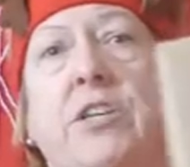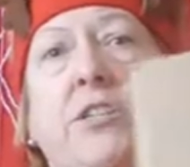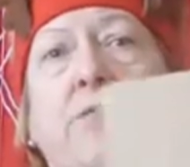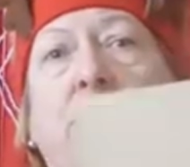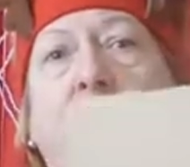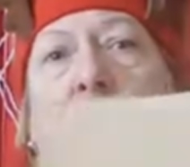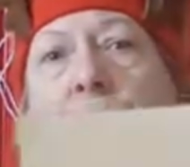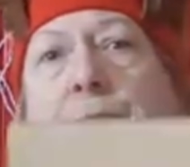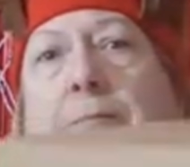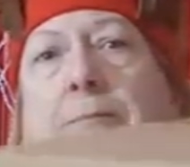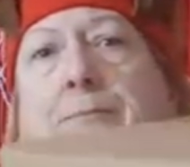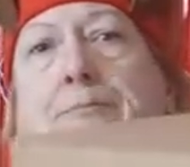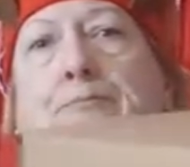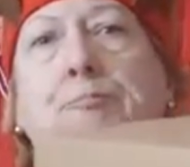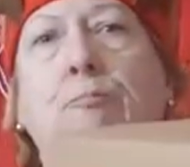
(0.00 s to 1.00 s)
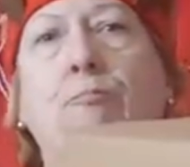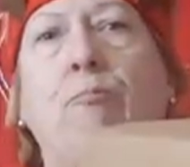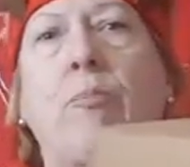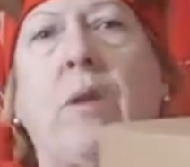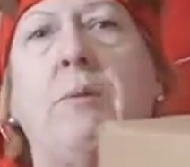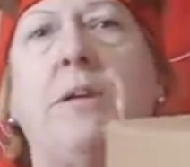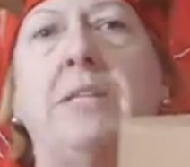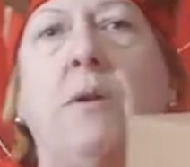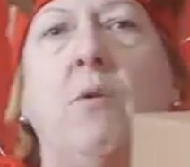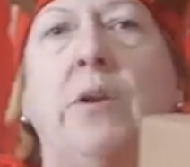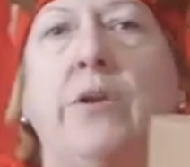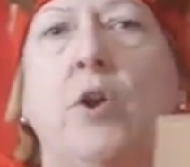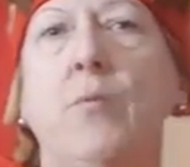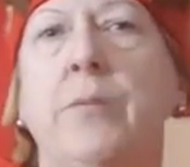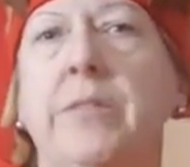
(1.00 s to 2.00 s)
just for you. Because I
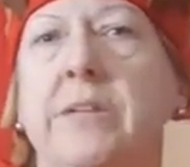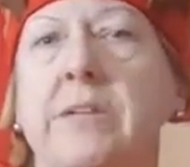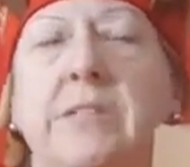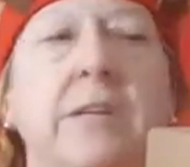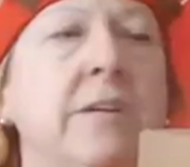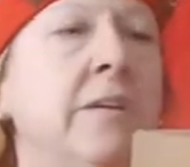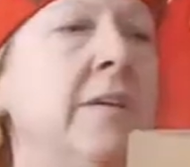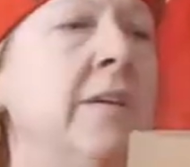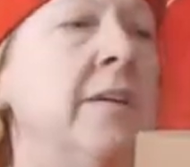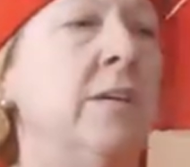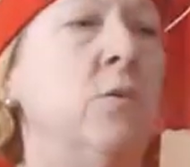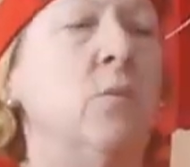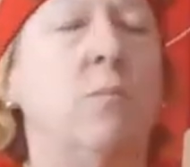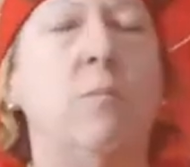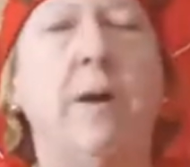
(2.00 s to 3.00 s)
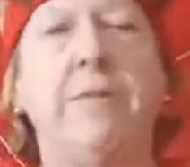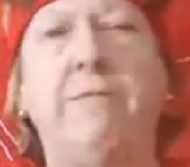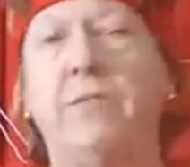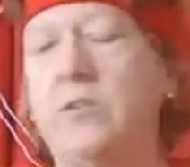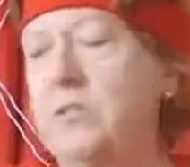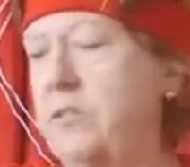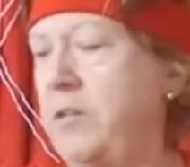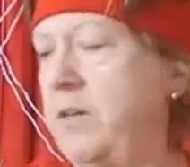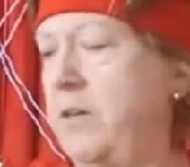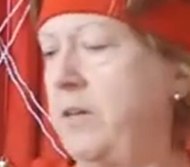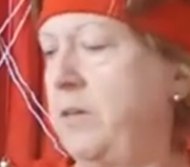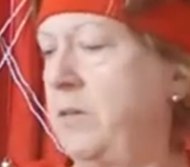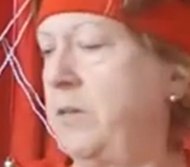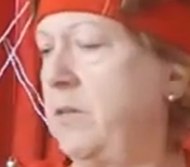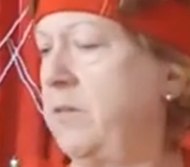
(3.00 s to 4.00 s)
wanted to open this. My first, uh,
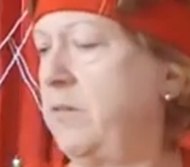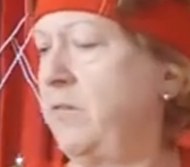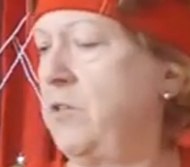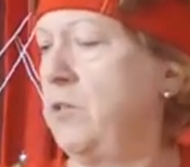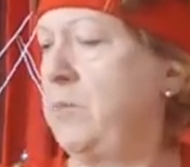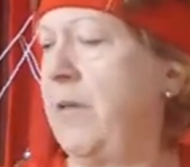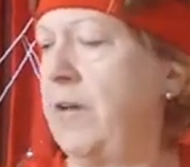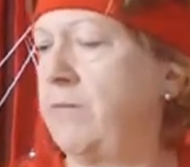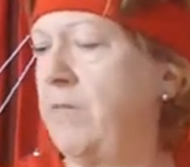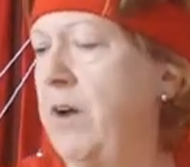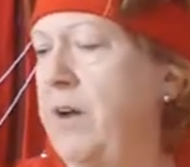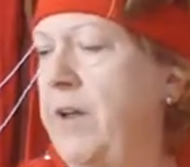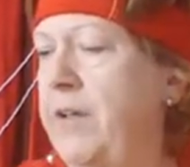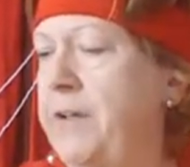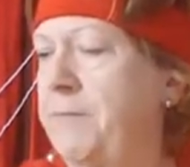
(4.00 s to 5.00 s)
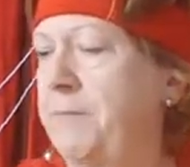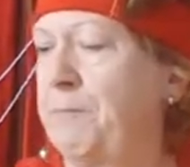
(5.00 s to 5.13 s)
first Black Friday